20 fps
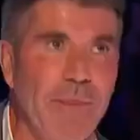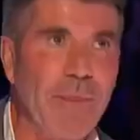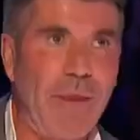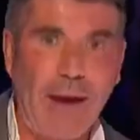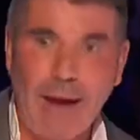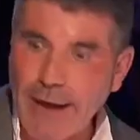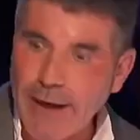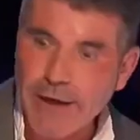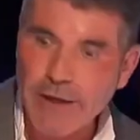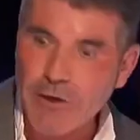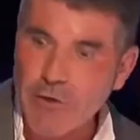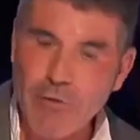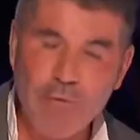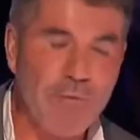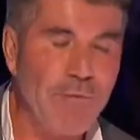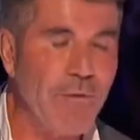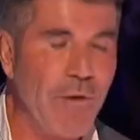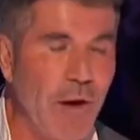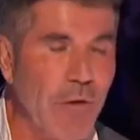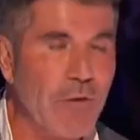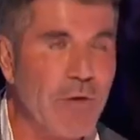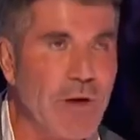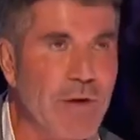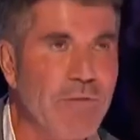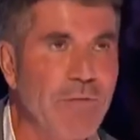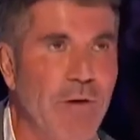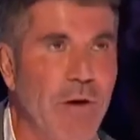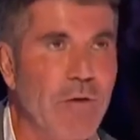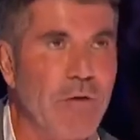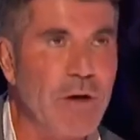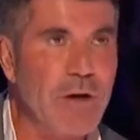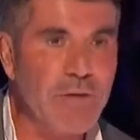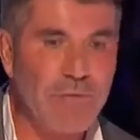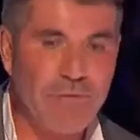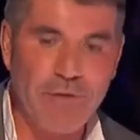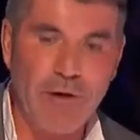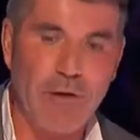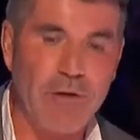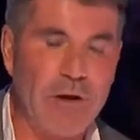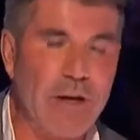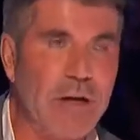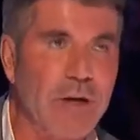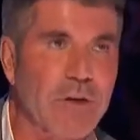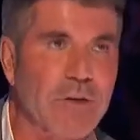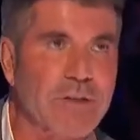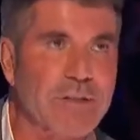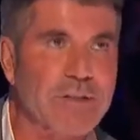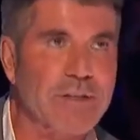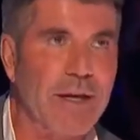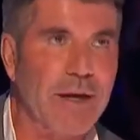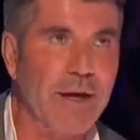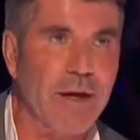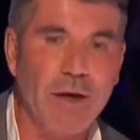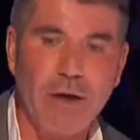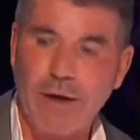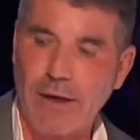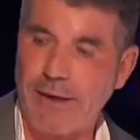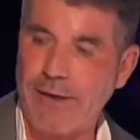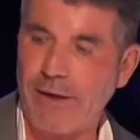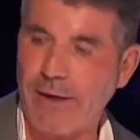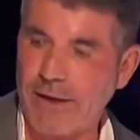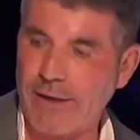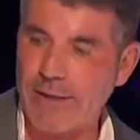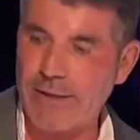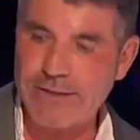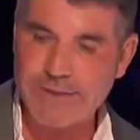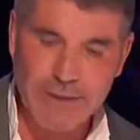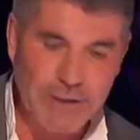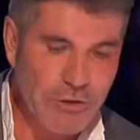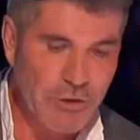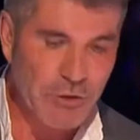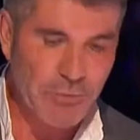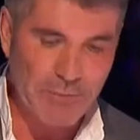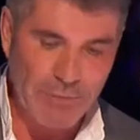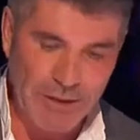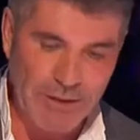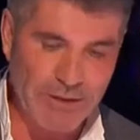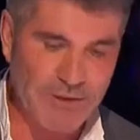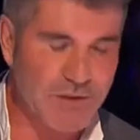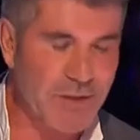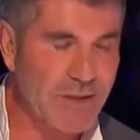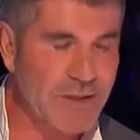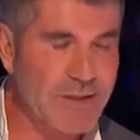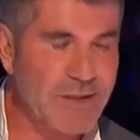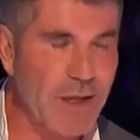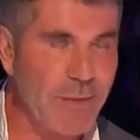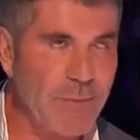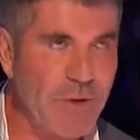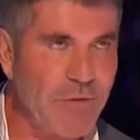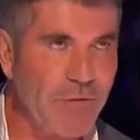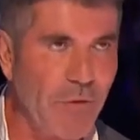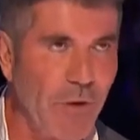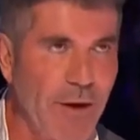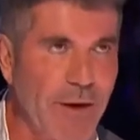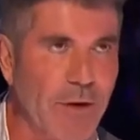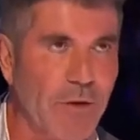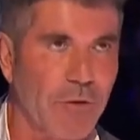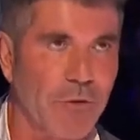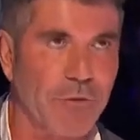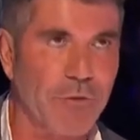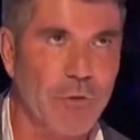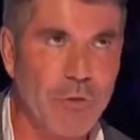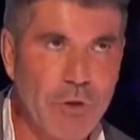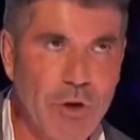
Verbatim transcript: that, you're a very, very, very good singer. And like I said, you made it to the semi-finals. Who